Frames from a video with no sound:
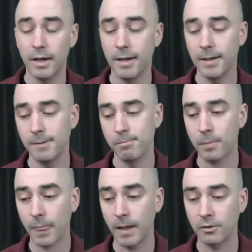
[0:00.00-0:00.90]
And
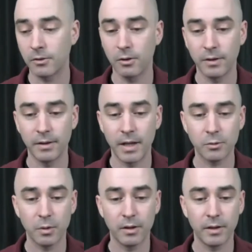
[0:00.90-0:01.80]
so
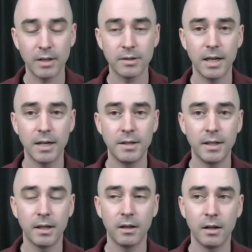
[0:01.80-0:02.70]
that's the
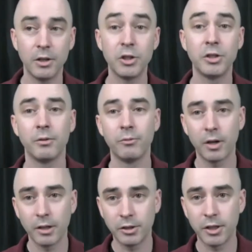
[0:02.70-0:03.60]
idea in
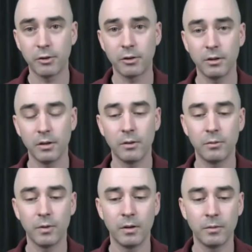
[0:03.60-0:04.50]
very general
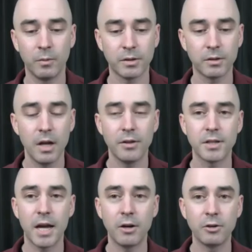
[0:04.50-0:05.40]
of what's
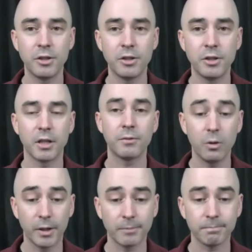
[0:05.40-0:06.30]
this energy that's
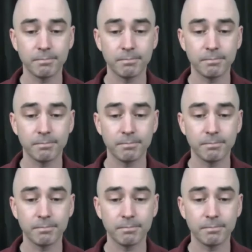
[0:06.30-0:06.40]
flowing.